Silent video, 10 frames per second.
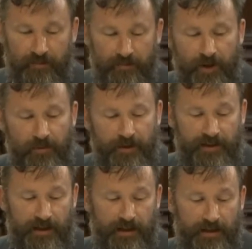Pope et
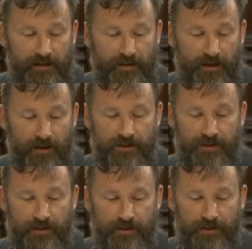al. Also
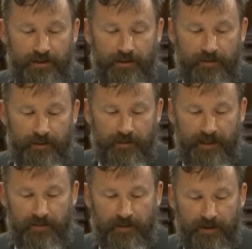concluded aluminum
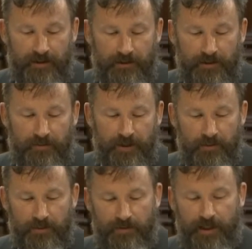nanoparticles are much
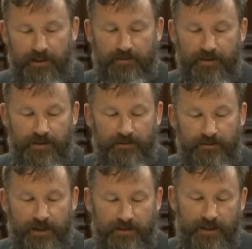more effective than
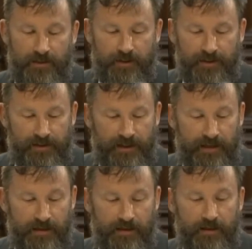sulfates in a
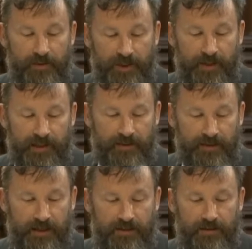2010 perspective in
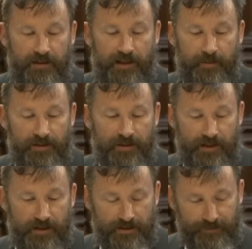Nature Climate
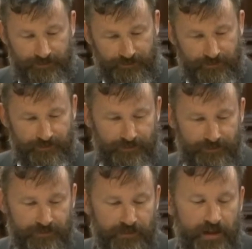Change.
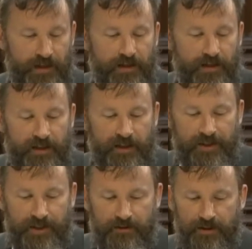The
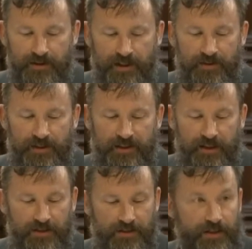material safety
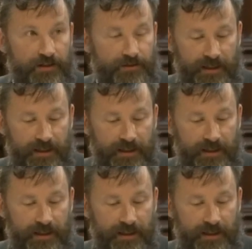data sheet for